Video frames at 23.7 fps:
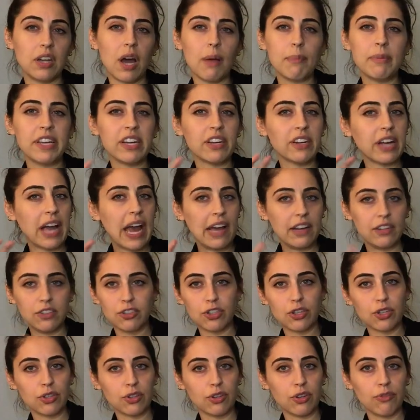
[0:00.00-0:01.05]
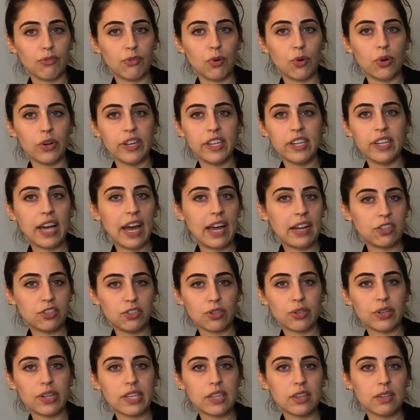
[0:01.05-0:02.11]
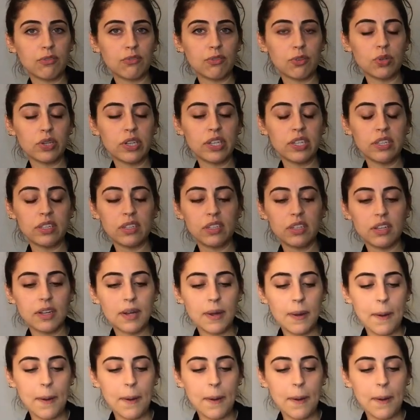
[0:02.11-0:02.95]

I'm hearing enter the void, entering the void.